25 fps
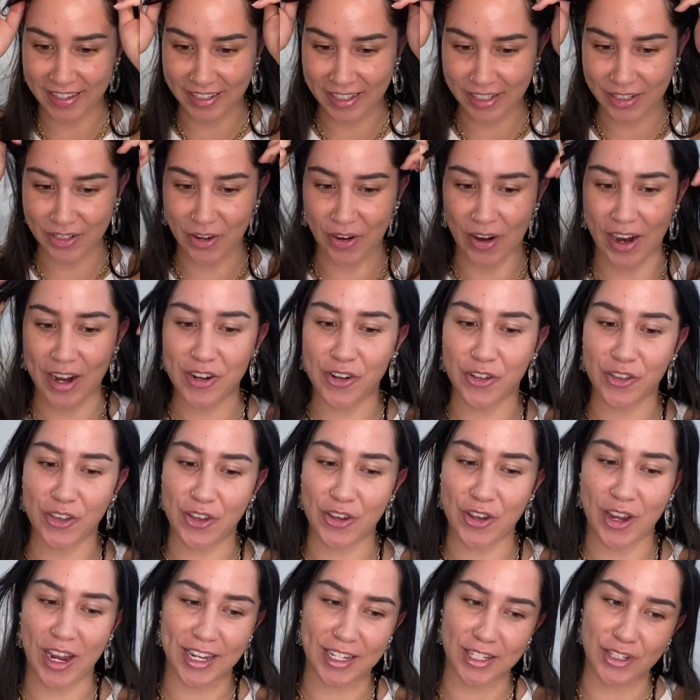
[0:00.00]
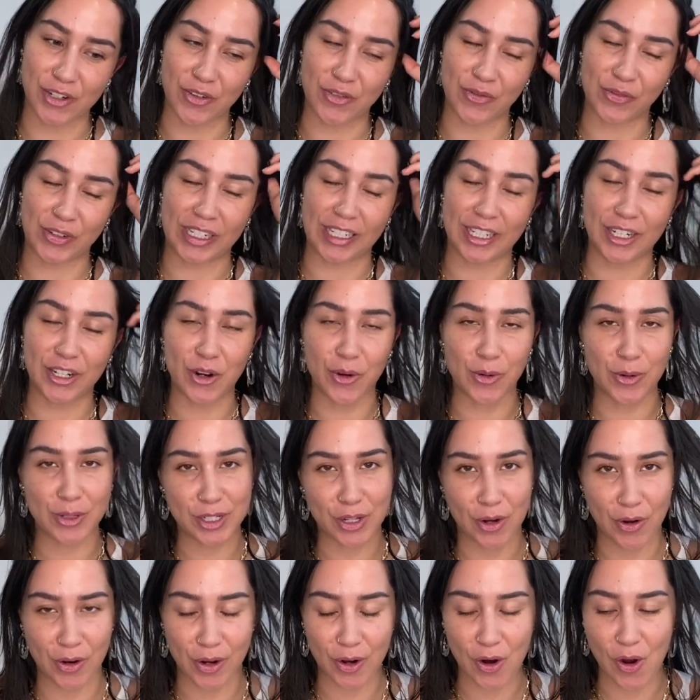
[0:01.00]
So I know that you guys don't really know what's
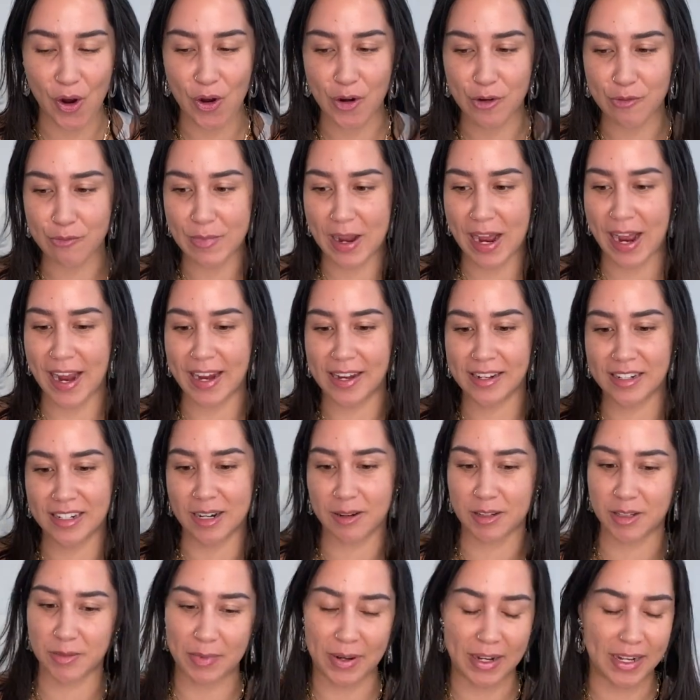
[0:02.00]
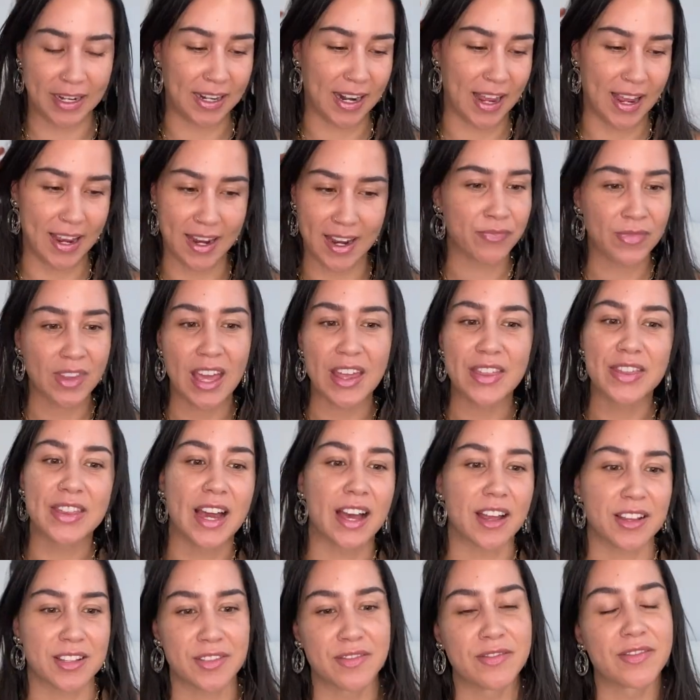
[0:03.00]
going on, but I ended up spending like
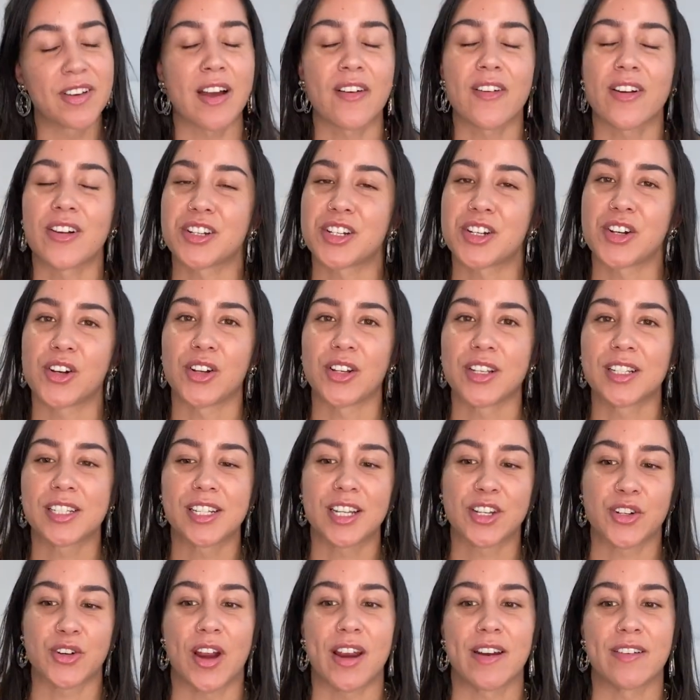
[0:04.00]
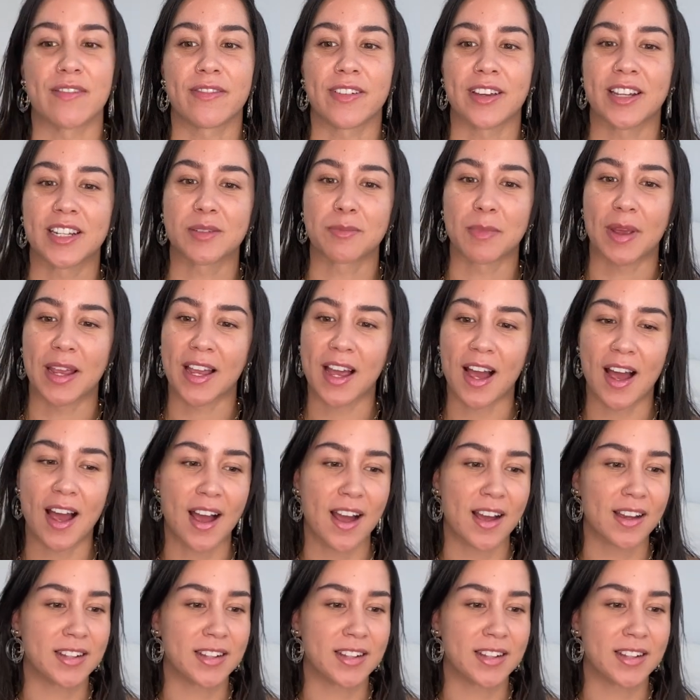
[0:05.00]
$1,500 to try and fix my car.